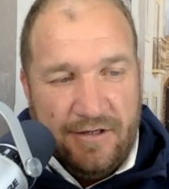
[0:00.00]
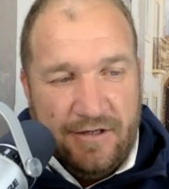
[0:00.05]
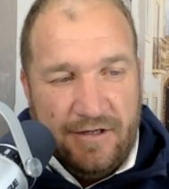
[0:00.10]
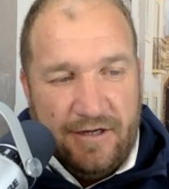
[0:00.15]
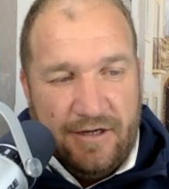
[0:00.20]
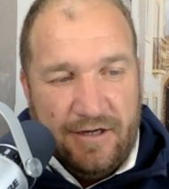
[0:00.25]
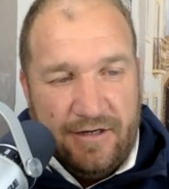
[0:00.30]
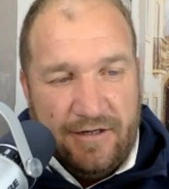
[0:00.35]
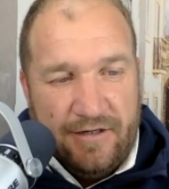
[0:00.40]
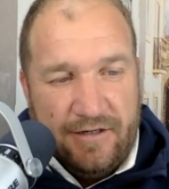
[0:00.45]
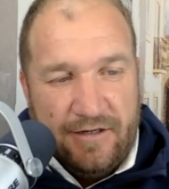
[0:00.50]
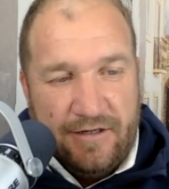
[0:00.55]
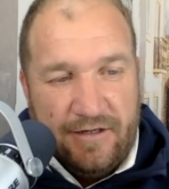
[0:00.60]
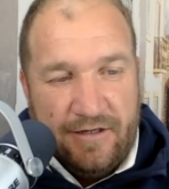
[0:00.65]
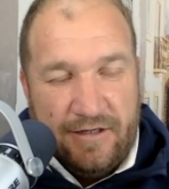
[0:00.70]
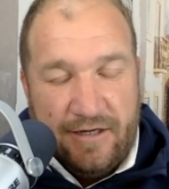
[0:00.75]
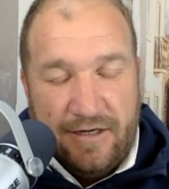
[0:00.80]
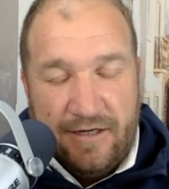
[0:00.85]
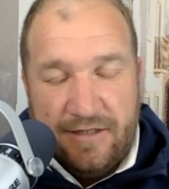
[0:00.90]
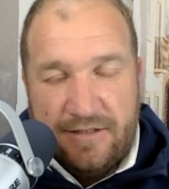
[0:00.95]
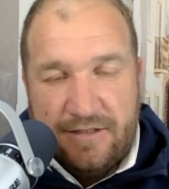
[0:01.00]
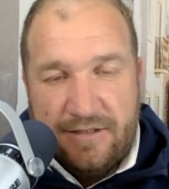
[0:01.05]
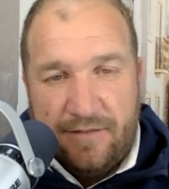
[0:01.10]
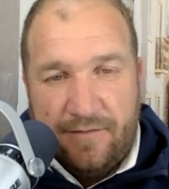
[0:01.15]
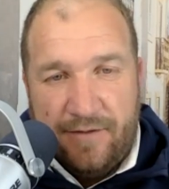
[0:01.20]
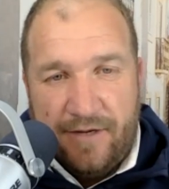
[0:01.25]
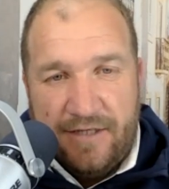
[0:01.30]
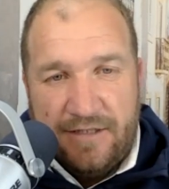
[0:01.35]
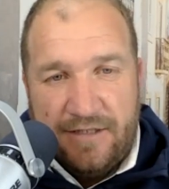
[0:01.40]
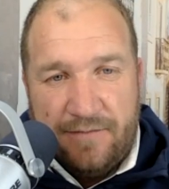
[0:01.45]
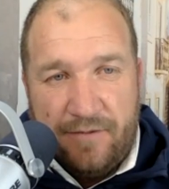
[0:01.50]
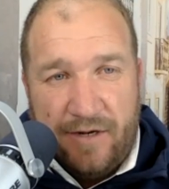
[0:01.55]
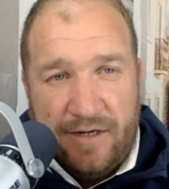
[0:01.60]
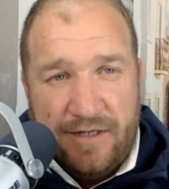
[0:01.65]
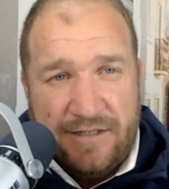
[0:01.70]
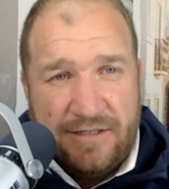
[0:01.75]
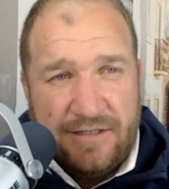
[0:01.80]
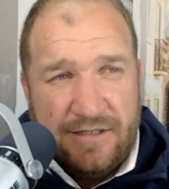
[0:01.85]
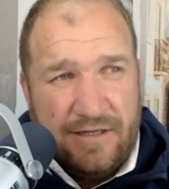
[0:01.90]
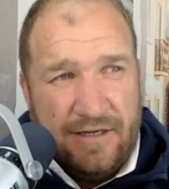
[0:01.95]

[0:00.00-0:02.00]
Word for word: and uh, yeah, it's an amazing place.